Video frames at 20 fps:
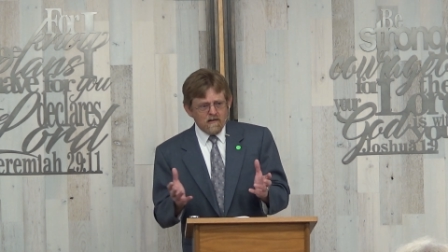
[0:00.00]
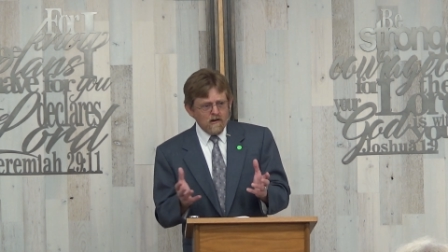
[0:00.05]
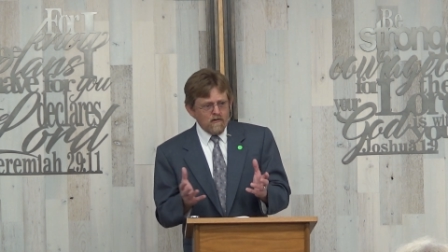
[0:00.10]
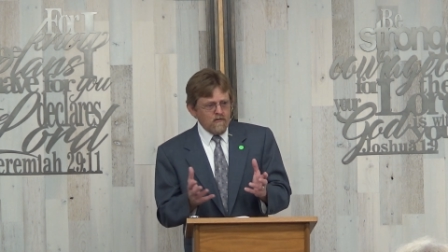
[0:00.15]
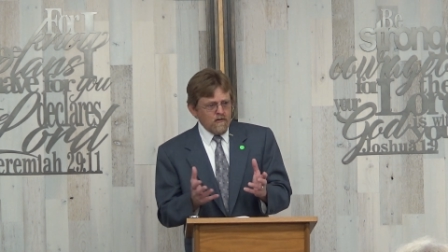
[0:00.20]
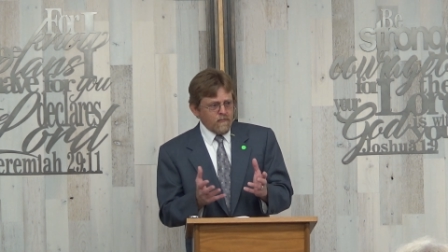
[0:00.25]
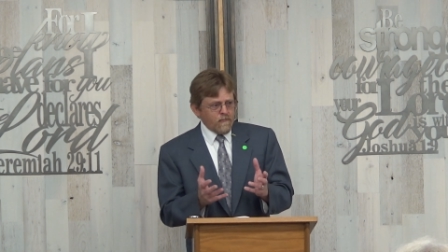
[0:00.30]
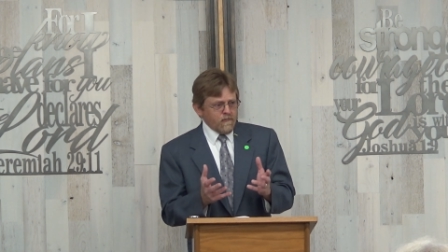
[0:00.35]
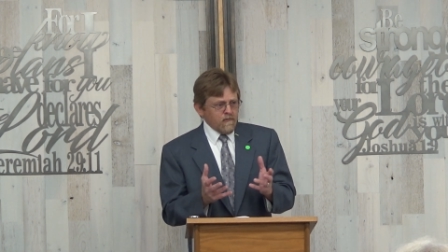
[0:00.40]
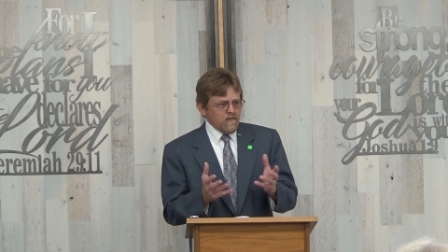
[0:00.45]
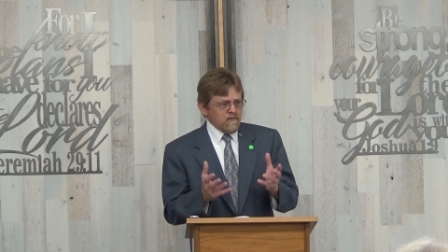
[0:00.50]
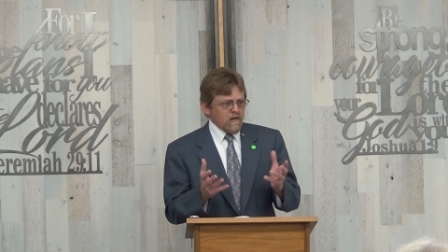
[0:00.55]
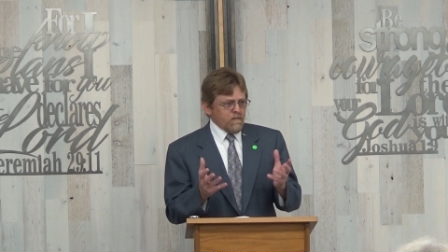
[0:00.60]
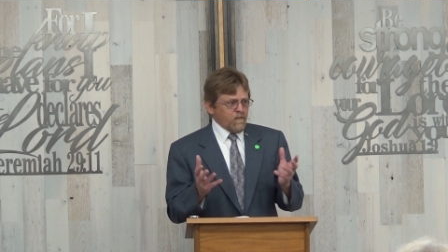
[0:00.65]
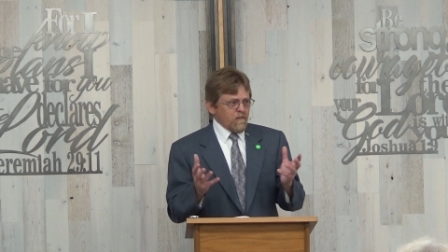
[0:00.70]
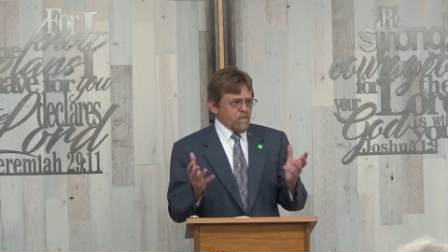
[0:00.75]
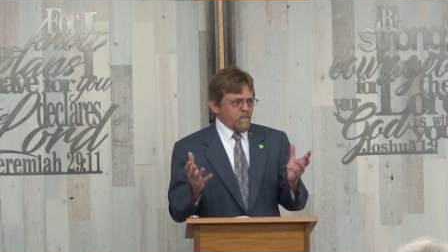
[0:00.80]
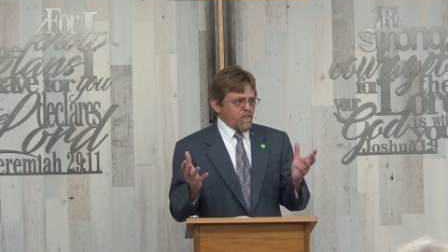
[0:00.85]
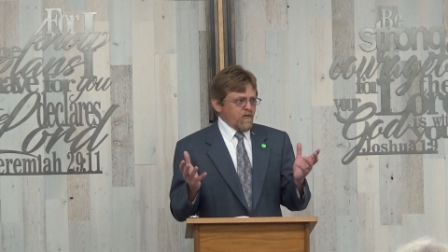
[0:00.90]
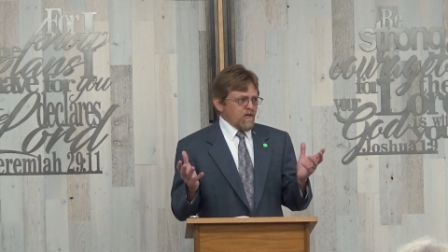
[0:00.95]
going through
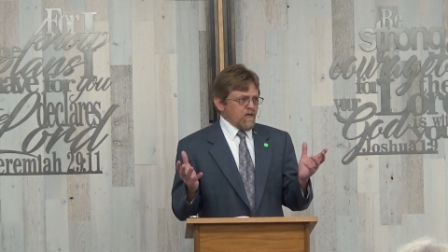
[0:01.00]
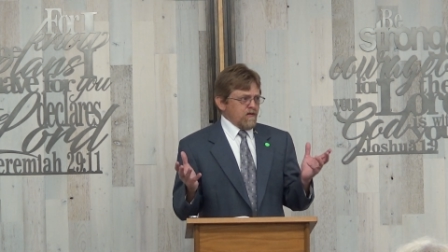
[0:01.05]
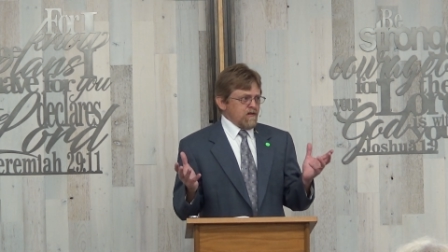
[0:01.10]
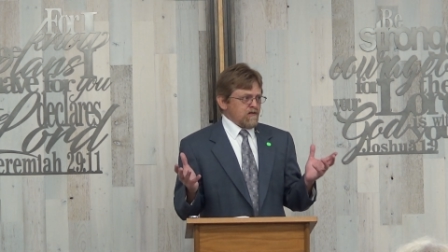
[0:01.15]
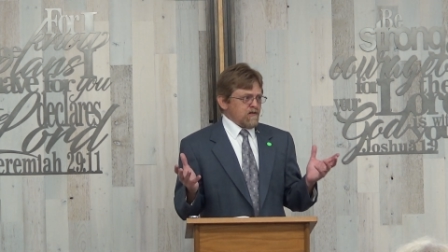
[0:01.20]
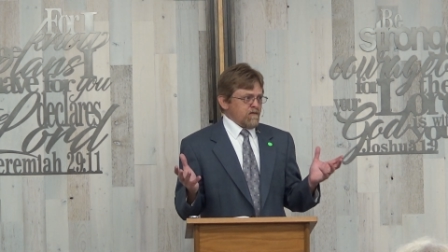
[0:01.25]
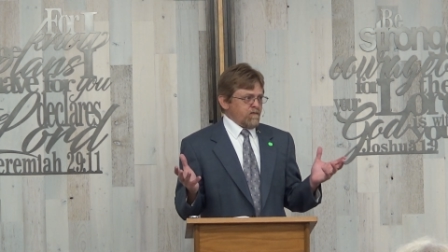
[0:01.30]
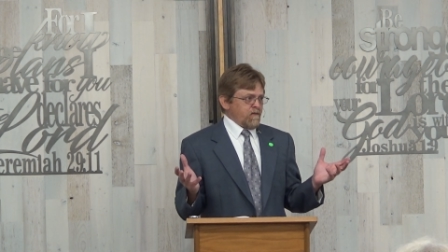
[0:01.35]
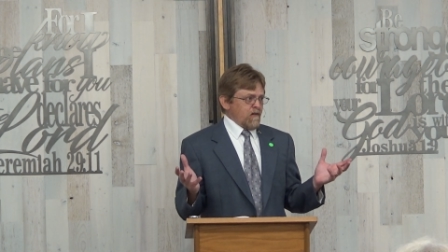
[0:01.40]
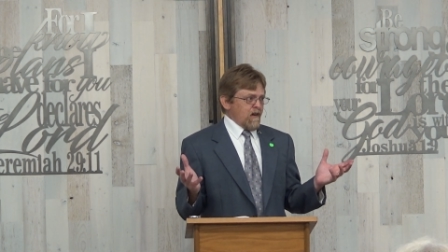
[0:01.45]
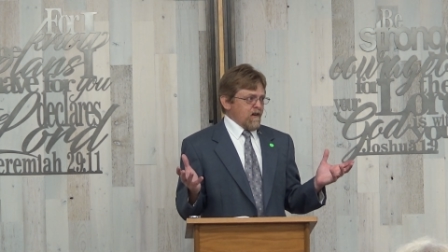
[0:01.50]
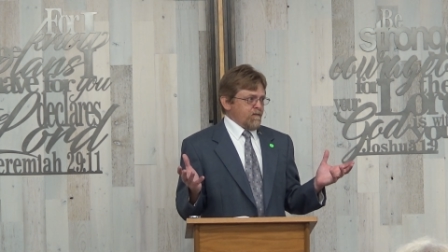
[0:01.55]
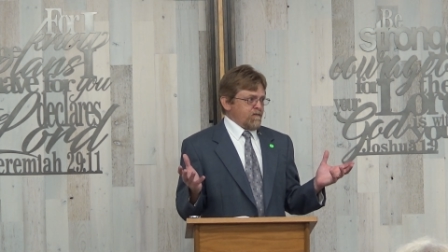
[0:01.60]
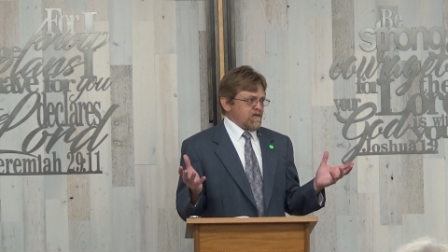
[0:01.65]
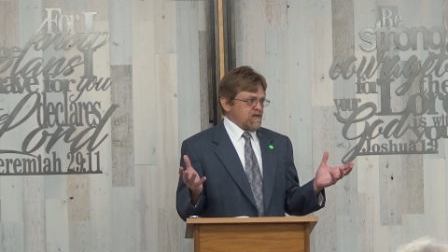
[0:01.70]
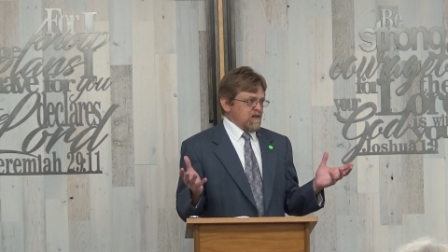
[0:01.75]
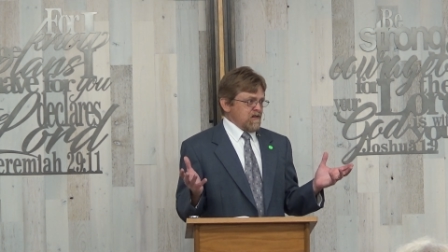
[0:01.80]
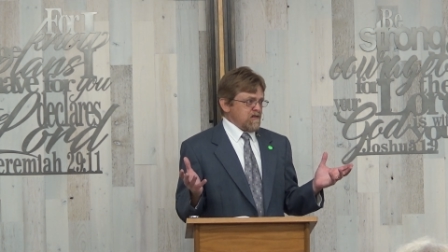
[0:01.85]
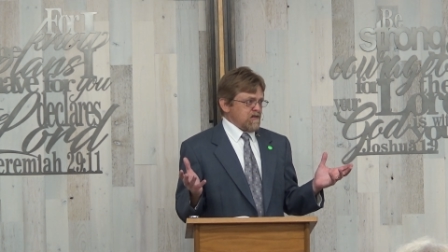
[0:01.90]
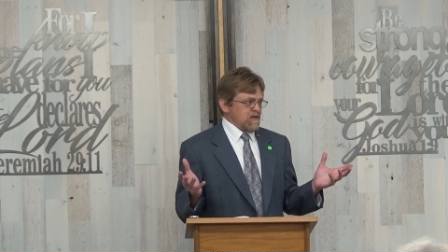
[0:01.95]
different periods of life
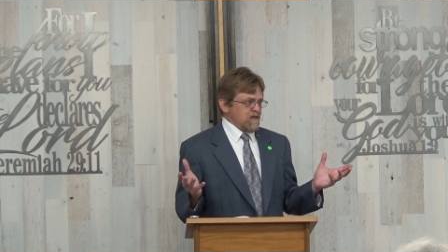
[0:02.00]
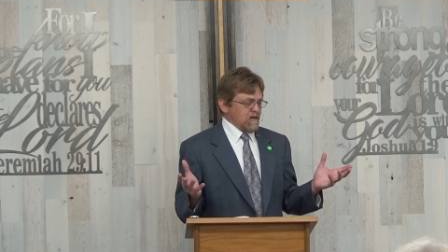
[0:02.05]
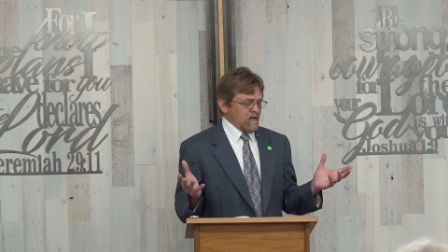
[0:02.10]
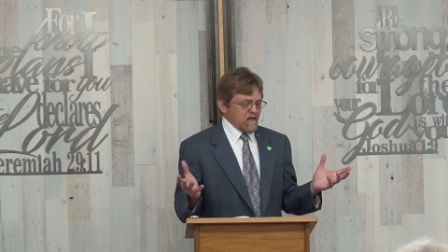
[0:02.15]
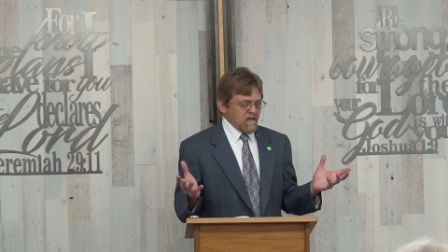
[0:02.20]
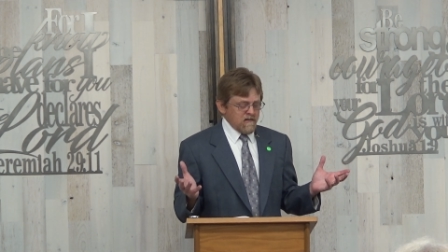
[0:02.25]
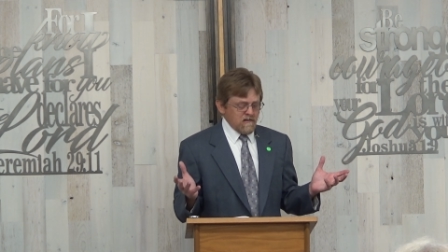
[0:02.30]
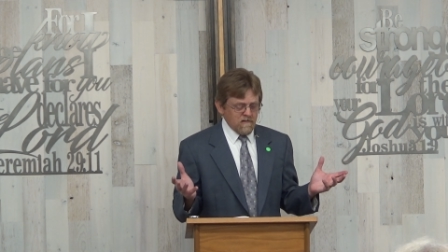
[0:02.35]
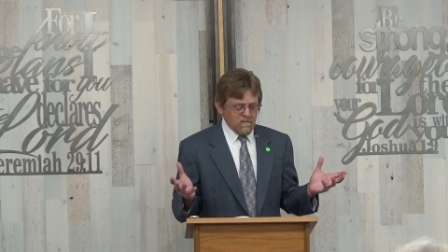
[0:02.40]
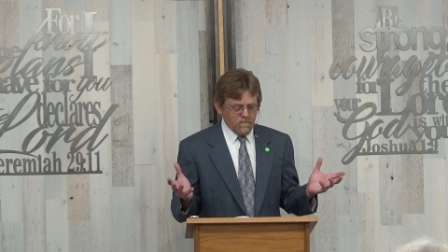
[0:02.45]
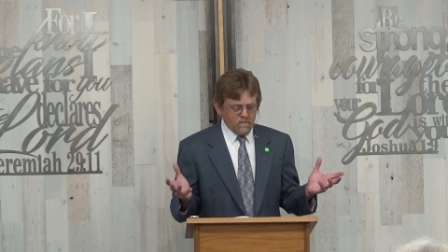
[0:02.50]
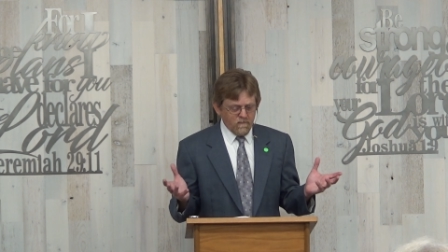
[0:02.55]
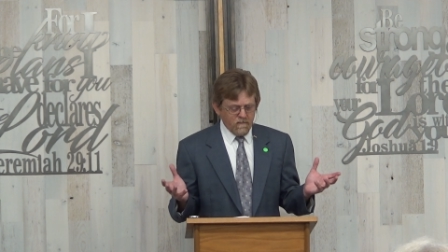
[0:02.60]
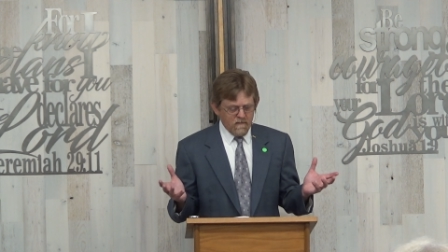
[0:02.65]
seasonally,